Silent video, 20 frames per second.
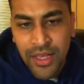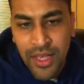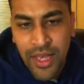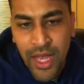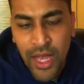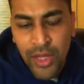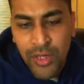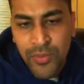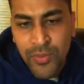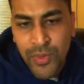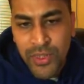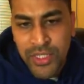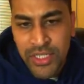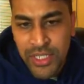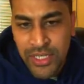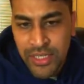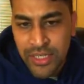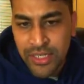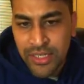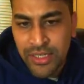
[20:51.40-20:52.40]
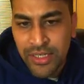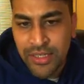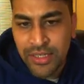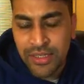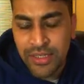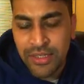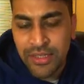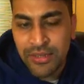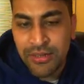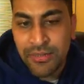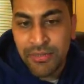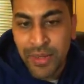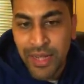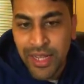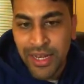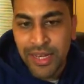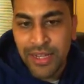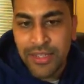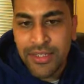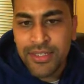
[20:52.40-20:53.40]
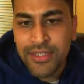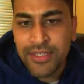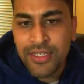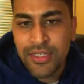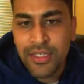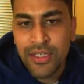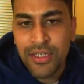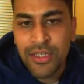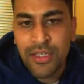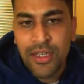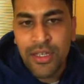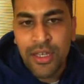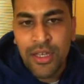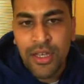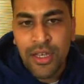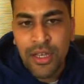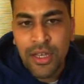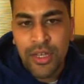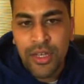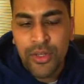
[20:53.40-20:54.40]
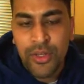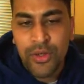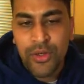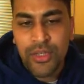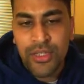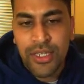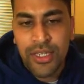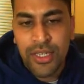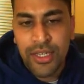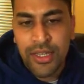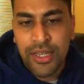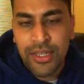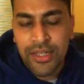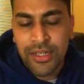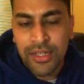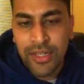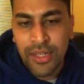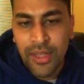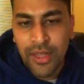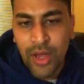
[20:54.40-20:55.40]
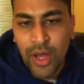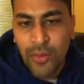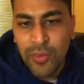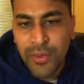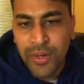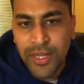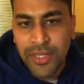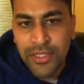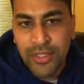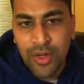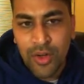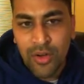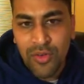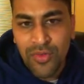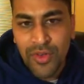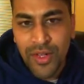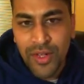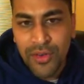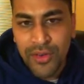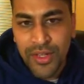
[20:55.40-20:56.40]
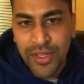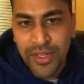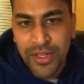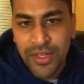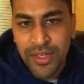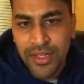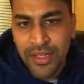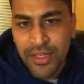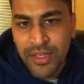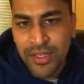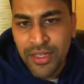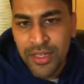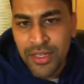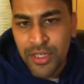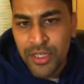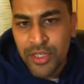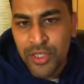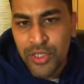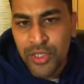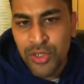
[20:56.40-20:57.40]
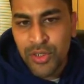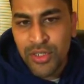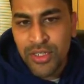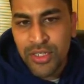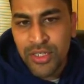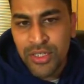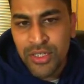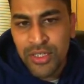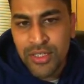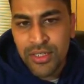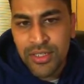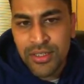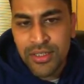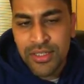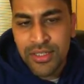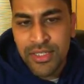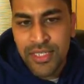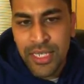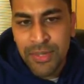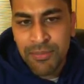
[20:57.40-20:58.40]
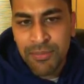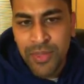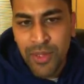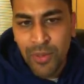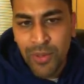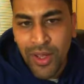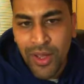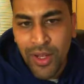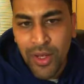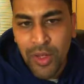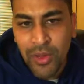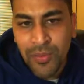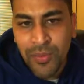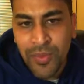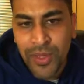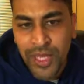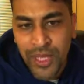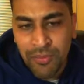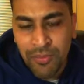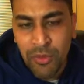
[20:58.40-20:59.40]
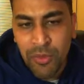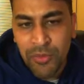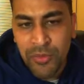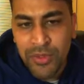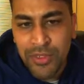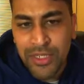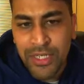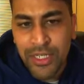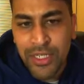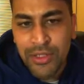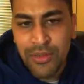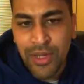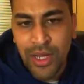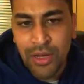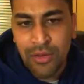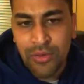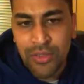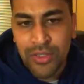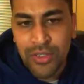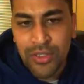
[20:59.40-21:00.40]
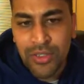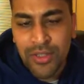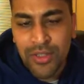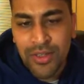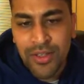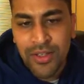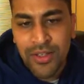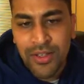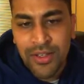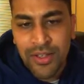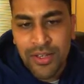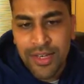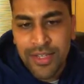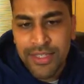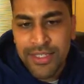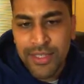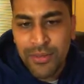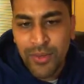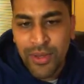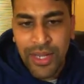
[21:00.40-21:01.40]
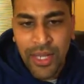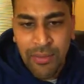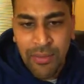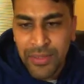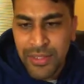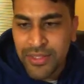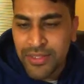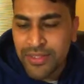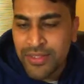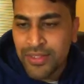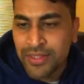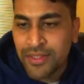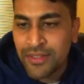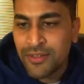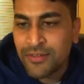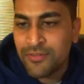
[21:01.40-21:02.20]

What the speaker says: outputting myList using the operator overloader should skip the while loop and move straight to out. Let's see what happens.